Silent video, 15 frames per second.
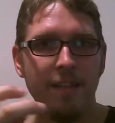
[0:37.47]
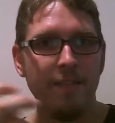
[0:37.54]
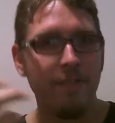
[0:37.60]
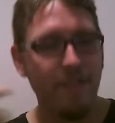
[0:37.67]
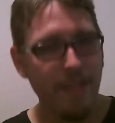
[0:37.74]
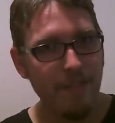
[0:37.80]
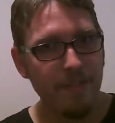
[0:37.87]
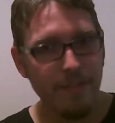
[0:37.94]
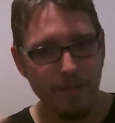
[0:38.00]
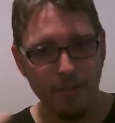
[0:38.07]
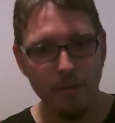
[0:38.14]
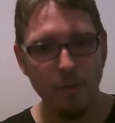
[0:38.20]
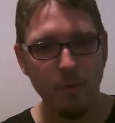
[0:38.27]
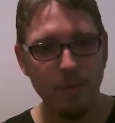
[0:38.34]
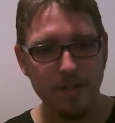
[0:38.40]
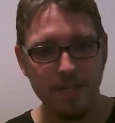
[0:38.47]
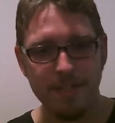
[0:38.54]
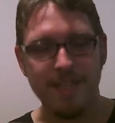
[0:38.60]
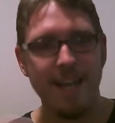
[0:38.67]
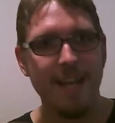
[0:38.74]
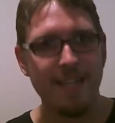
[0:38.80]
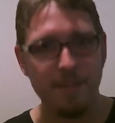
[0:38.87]
then thought is
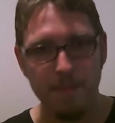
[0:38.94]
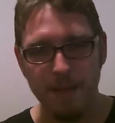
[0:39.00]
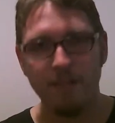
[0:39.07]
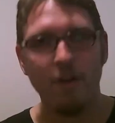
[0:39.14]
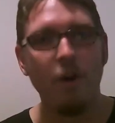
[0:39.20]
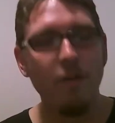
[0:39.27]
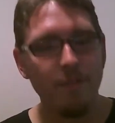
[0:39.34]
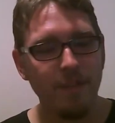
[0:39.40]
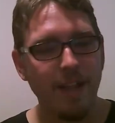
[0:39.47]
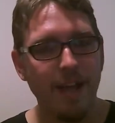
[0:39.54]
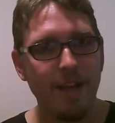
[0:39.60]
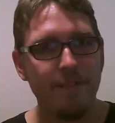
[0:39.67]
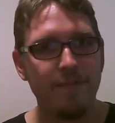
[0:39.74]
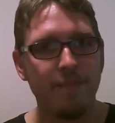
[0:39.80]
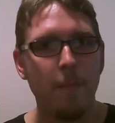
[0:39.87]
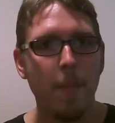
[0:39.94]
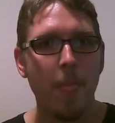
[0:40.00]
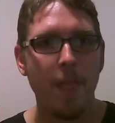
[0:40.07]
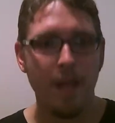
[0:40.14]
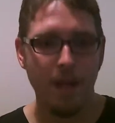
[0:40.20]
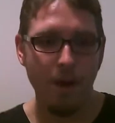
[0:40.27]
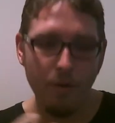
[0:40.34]
an aspect of life,
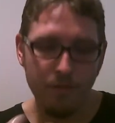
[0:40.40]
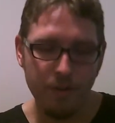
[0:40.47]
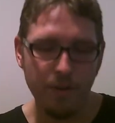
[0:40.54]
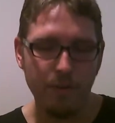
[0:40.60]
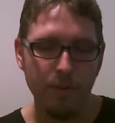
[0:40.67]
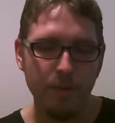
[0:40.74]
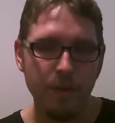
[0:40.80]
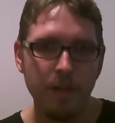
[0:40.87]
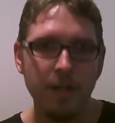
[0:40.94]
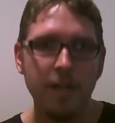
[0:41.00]
of you.